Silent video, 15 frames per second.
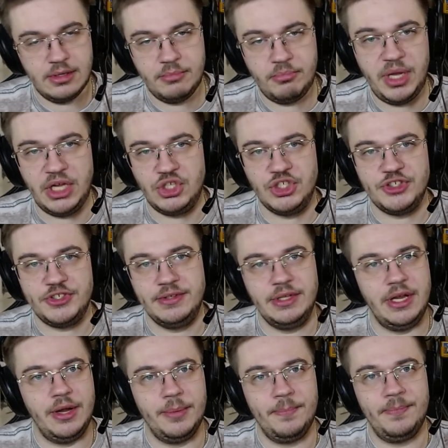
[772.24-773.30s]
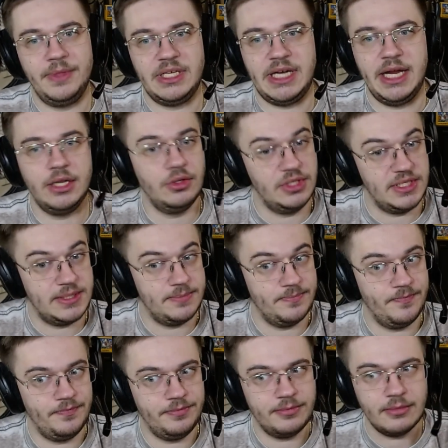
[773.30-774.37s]
pages in there. I noticed.
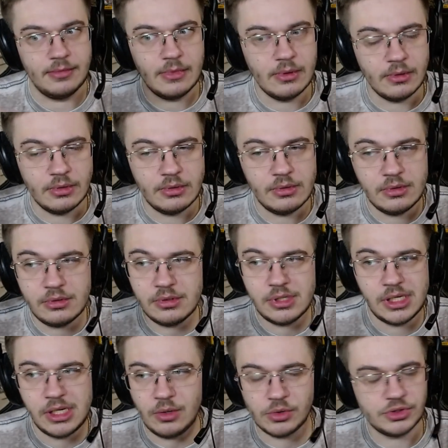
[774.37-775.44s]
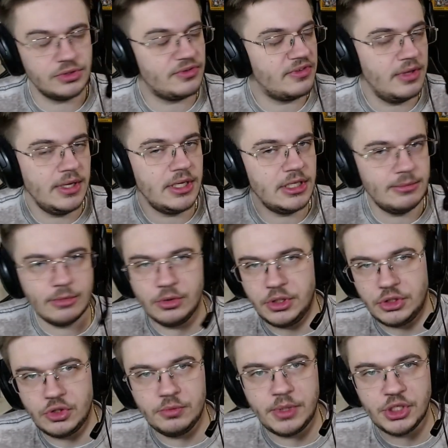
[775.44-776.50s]
I wasn't thinking about it
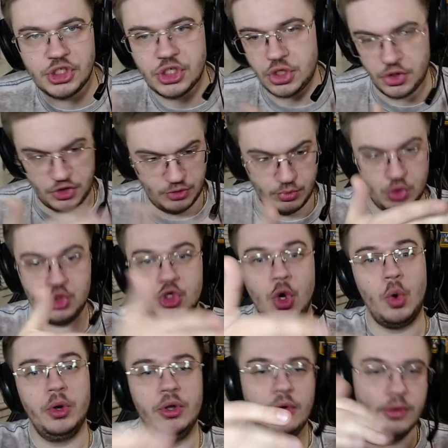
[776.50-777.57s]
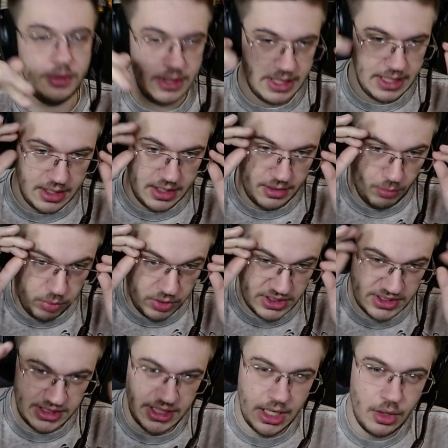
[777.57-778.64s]
too much because it was going on, but
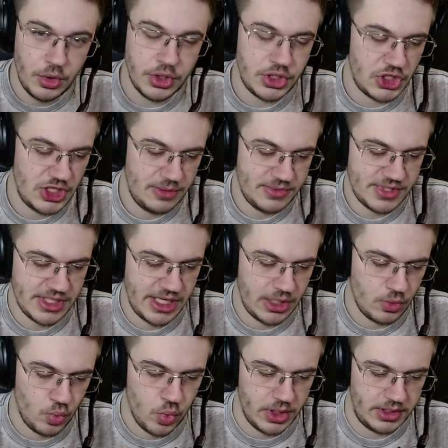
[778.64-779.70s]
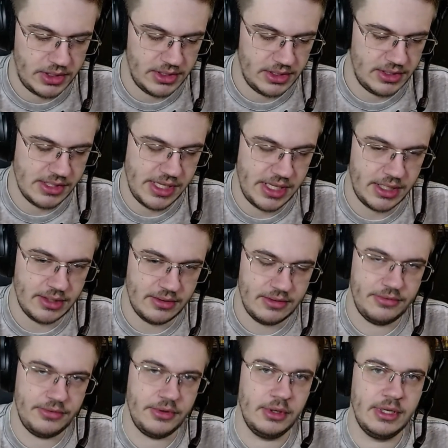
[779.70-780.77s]
now it seems like what? Like
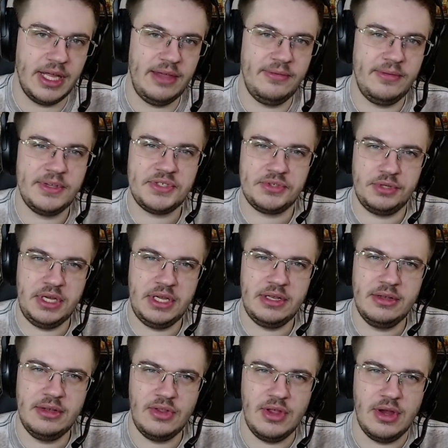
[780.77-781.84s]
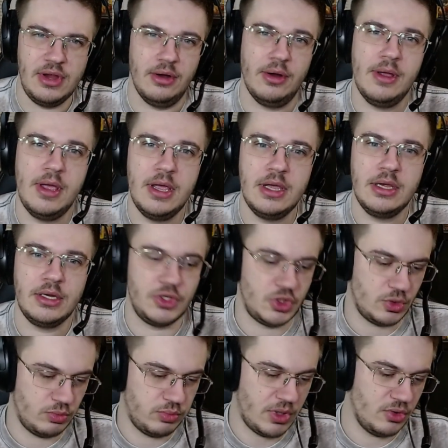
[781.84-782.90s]
the life is written there. Because
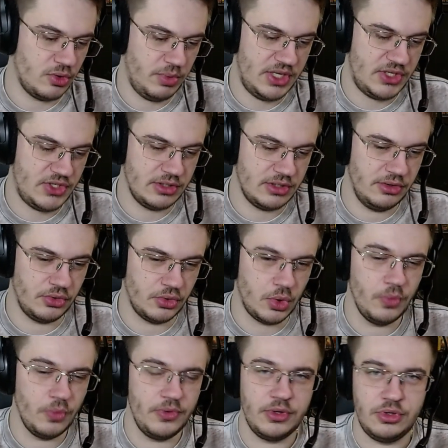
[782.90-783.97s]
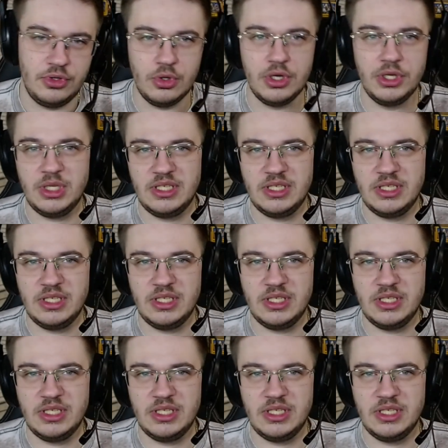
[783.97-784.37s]
Subaru basically wrote that you're gonna